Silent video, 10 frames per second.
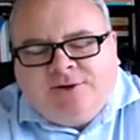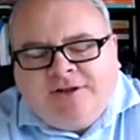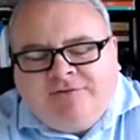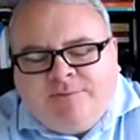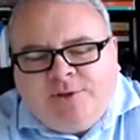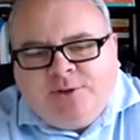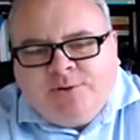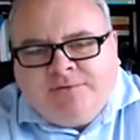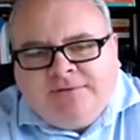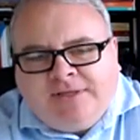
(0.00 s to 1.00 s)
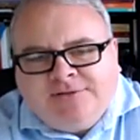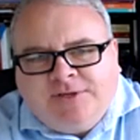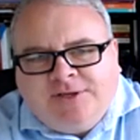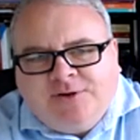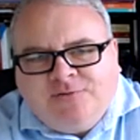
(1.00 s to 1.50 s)

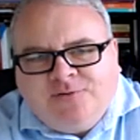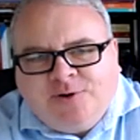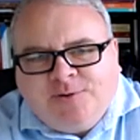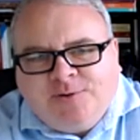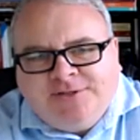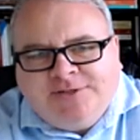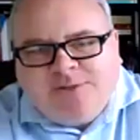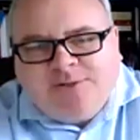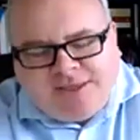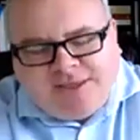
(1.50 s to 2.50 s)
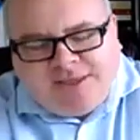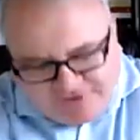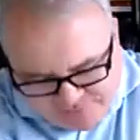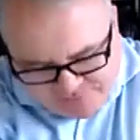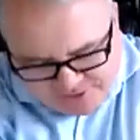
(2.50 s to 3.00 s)
learning from you as we go
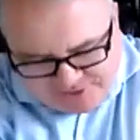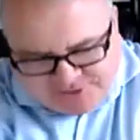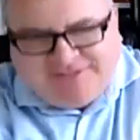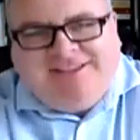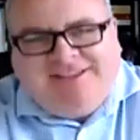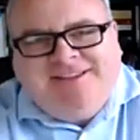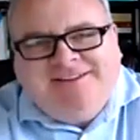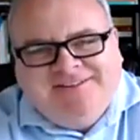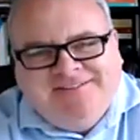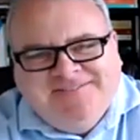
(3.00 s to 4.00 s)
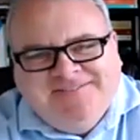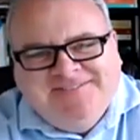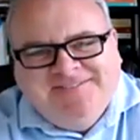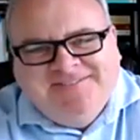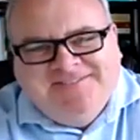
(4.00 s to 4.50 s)
forward. So thank you very much
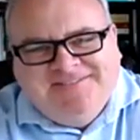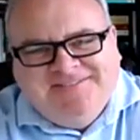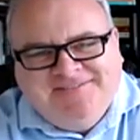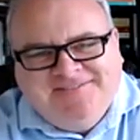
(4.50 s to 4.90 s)
indeed.